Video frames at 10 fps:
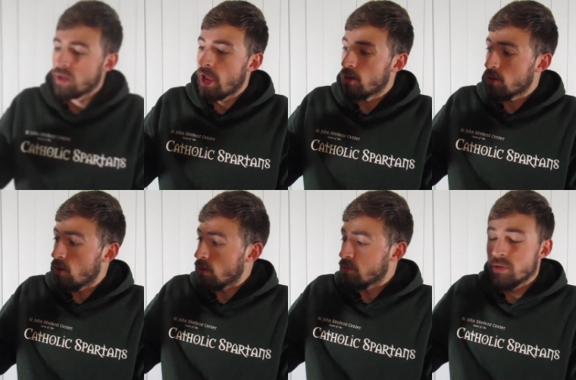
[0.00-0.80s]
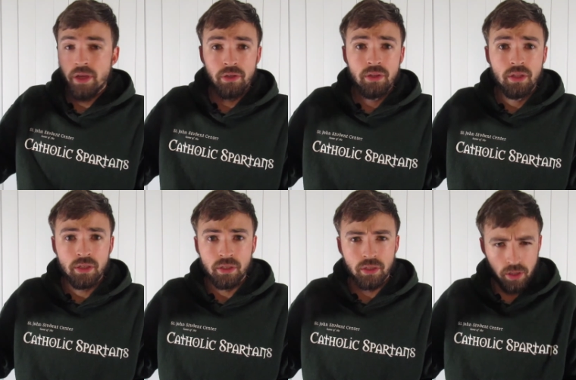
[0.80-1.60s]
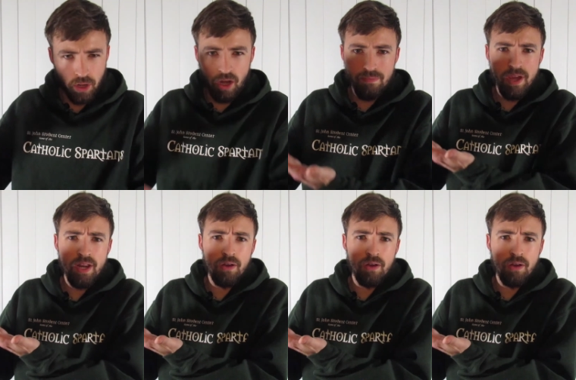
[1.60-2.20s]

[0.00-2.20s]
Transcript: Alcohol can be a good thing. God made